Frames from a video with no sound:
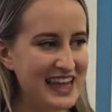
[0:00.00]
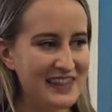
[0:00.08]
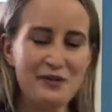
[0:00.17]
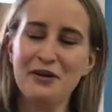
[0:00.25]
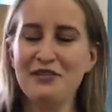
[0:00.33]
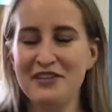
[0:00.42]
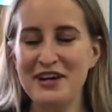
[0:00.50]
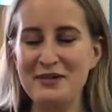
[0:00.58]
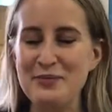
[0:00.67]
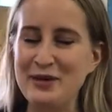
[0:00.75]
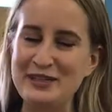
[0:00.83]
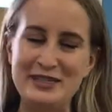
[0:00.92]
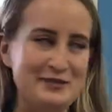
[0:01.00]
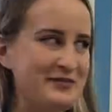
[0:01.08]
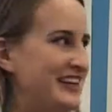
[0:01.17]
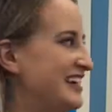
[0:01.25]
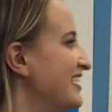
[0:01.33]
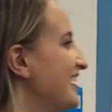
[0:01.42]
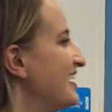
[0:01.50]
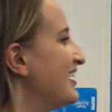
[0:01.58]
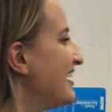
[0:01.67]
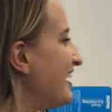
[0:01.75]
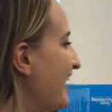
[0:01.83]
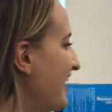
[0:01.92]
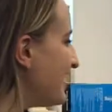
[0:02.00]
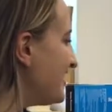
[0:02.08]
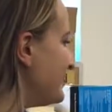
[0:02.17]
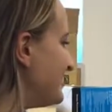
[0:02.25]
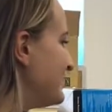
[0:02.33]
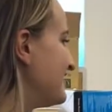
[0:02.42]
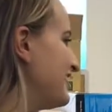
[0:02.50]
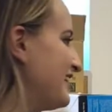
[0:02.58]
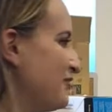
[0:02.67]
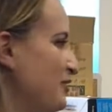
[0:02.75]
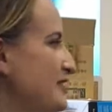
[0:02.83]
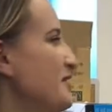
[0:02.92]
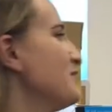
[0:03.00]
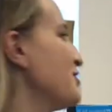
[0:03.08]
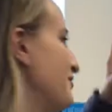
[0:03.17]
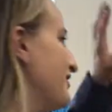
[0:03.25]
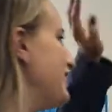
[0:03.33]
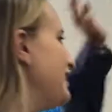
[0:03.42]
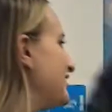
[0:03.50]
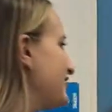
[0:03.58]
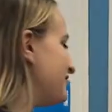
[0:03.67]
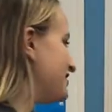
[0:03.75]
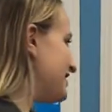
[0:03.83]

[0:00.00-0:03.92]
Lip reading: they were all very important to me. And, of course, I was over here for